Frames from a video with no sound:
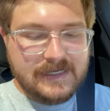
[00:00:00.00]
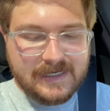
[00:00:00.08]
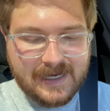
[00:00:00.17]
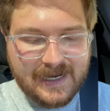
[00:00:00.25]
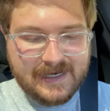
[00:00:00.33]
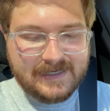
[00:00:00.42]

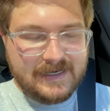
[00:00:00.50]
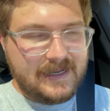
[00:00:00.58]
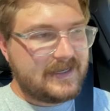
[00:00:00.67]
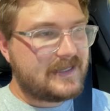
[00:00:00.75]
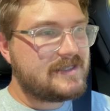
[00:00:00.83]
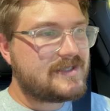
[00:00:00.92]
And
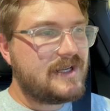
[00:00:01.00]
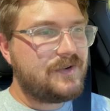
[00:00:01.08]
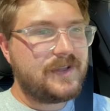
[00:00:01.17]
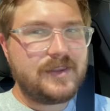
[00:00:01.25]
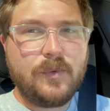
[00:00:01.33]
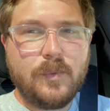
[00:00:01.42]
uh,
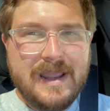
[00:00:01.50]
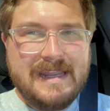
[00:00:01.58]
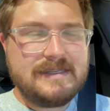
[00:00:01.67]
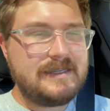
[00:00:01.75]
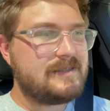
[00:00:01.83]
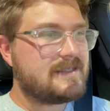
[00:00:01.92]
considering the
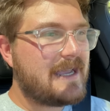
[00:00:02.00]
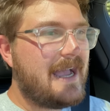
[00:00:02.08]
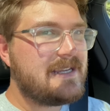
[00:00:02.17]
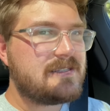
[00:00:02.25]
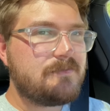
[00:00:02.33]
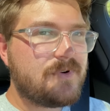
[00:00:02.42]
weight and
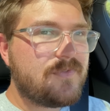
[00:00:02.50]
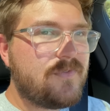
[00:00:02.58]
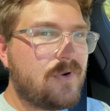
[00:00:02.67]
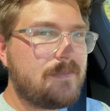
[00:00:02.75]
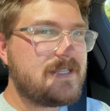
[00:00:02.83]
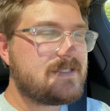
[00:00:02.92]
size and
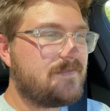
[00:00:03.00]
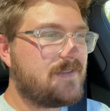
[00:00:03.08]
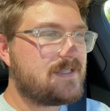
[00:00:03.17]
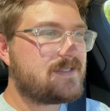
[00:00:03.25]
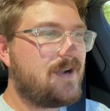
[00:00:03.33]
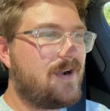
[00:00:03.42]
performance of
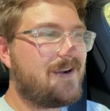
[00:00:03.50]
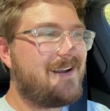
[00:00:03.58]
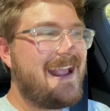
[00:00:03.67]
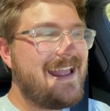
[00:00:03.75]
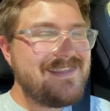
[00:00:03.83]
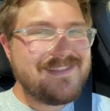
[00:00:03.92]
this car
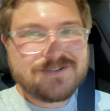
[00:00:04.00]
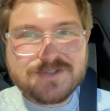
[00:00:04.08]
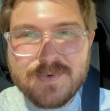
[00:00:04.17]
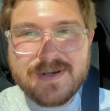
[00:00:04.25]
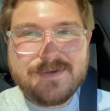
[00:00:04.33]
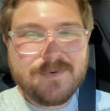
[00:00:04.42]
and the
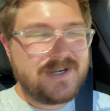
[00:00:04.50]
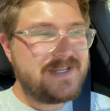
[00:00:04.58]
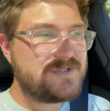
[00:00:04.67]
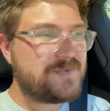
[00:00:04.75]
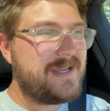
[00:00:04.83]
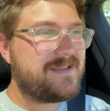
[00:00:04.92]
21
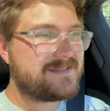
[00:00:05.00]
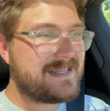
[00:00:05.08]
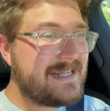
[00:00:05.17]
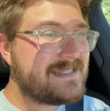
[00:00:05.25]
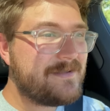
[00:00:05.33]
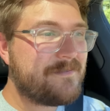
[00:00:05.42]
inch wheels,
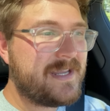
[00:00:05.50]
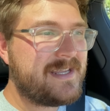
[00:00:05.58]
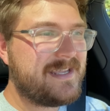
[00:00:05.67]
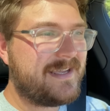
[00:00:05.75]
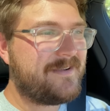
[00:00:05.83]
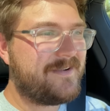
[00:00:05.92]
that's the big
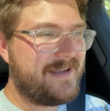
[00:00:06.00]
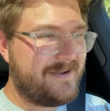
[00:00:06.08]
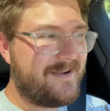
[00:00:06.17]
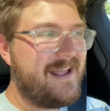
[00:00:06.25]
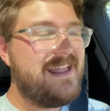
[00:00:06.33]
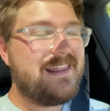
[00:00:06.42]
kicker
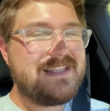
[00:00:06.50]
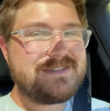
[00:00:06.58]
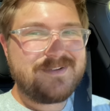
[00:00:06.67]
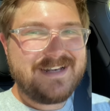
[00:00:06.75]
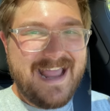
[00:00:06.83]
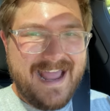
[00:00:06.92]
here. This
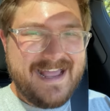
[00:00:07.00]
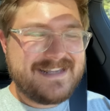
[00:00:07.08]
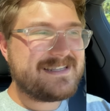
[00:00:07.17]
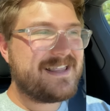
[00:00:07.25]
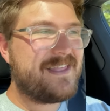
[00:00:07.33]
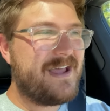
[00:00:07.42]
one
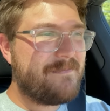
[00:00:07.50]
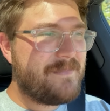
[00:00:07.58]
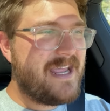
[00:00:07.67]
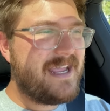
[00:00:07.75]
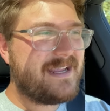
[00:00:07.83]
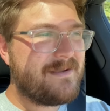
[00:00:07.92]
has the
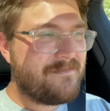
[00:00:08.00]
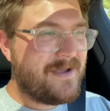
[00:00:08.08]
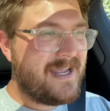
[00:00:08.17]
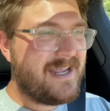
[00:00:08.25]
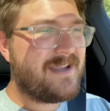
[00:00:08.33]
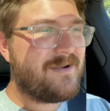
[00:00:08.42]
big,
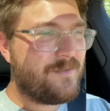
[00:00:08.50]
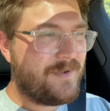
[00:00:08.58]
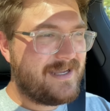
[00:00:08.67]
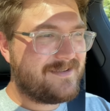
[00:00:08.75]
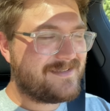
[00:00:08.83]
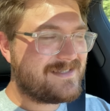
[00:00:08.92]
big
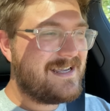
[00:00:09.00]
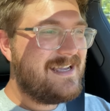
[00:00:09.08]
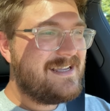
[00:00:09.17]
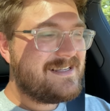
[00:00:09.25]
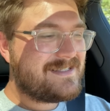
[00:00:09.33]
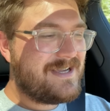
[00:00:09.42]
wheels.
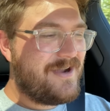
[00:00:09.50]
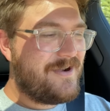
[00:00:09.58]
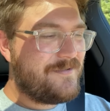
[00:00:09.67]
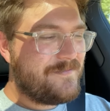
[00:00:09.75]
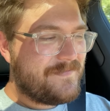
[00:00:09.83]
So,